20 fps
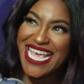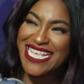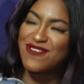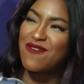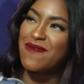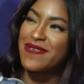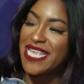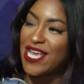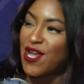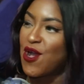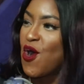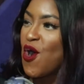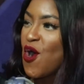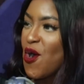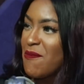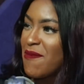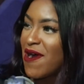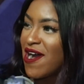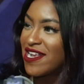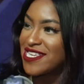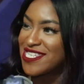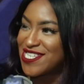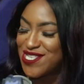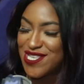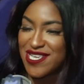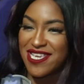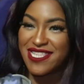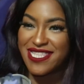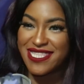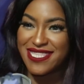it's Mix almost like a homage
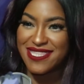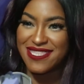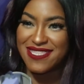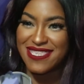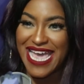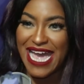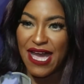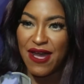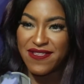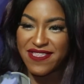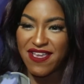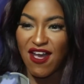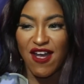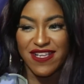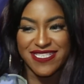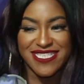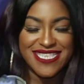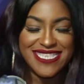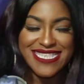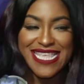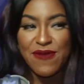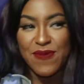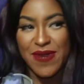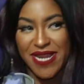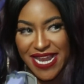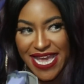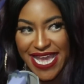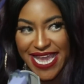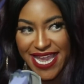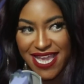to uh, the artists that
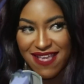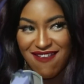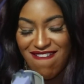we like.